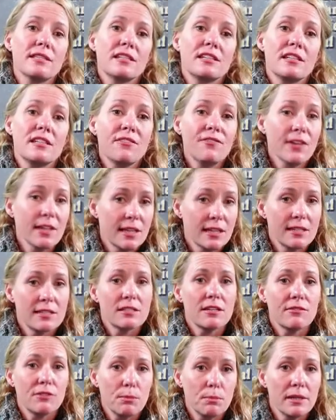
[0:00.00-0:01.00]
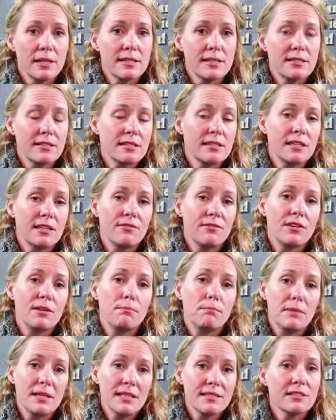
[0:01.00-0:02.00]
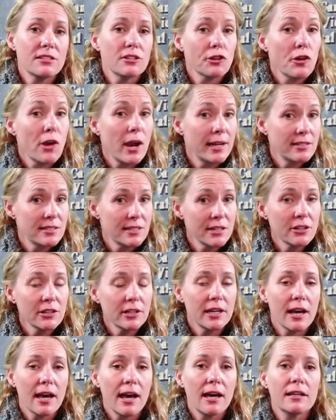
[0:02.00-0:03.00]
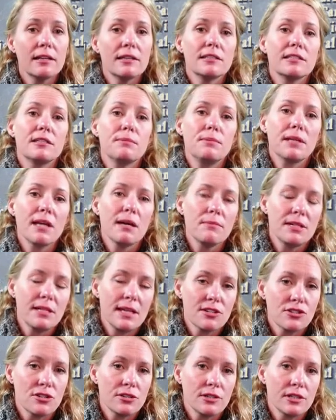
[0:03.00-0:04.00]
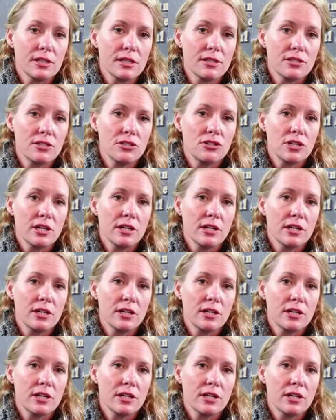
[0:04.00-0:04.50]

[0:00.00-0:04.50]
significance of the place to see if it meets the criteria to become a National Heritage